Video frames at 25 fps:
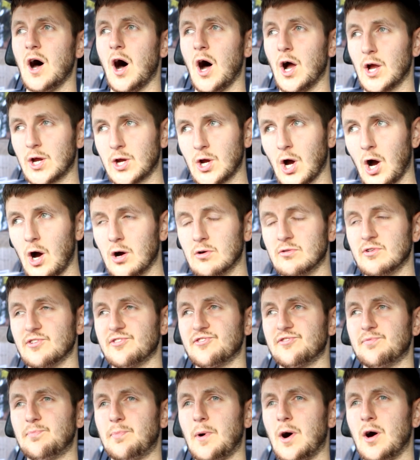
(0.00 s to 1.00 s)
I got a
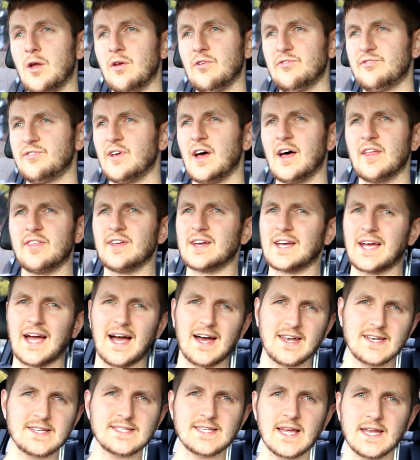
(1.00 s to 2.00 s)
response, and I think I
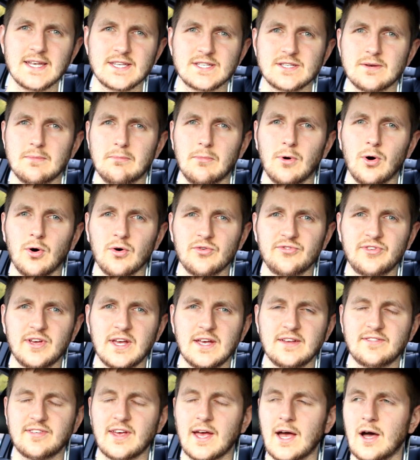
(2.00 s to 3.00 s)
had to send some more
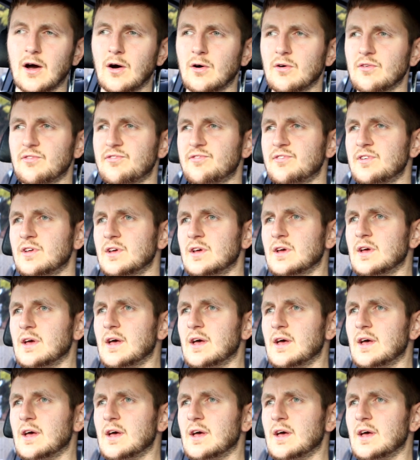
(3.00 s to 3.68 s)
details.